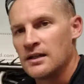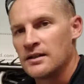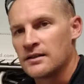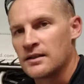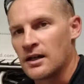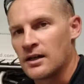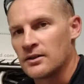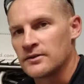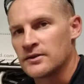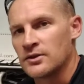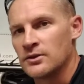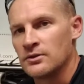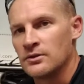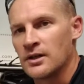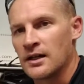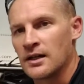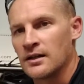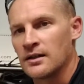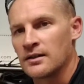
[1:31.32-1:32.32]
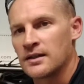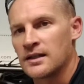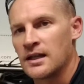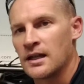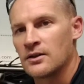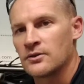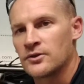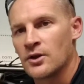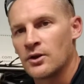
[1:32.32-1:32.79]
down to
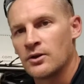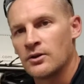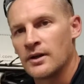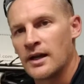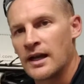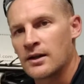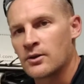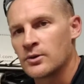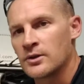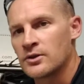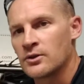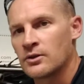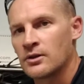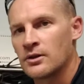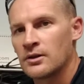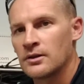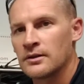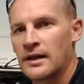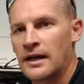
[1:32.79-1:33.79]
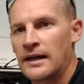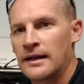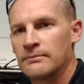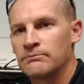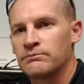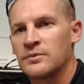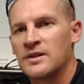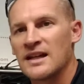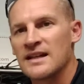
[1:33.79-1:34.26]
Quito, Ecuador.
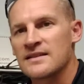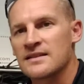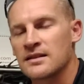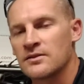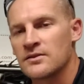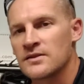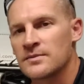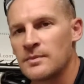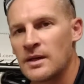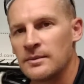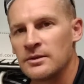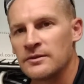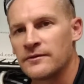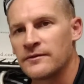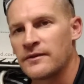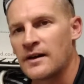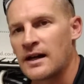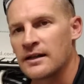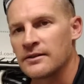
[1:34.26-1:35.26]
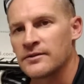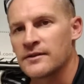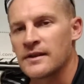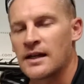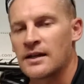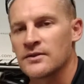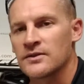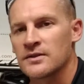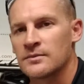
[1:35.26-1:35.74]
I'm guessing it was maybe
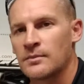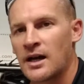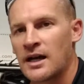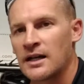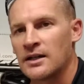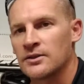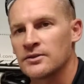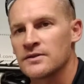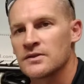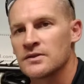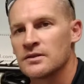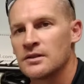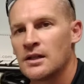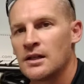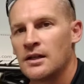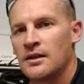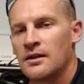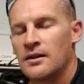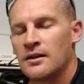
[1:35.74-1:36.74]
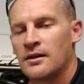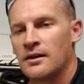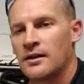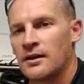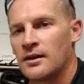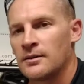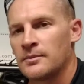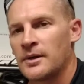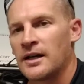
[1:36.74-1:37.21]
5,000 miles.
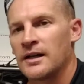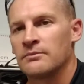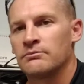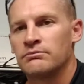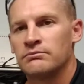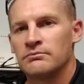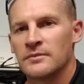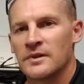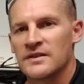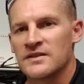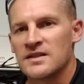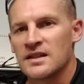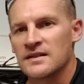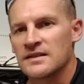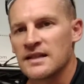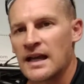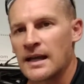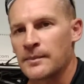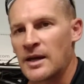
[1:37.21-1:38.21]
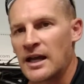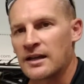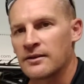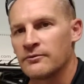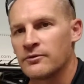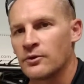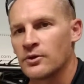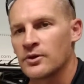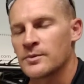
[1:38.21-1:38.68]
I zigzagged back
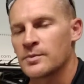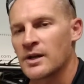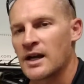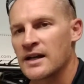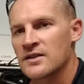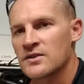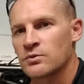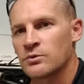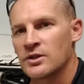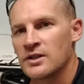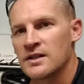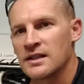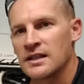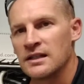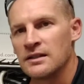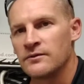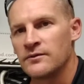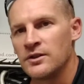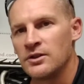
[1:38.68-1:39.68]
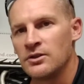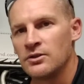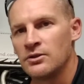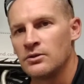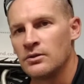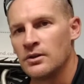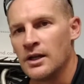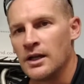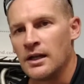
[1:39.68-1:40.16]
and forth, but I just wanted to give
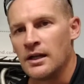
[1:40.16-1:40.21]
you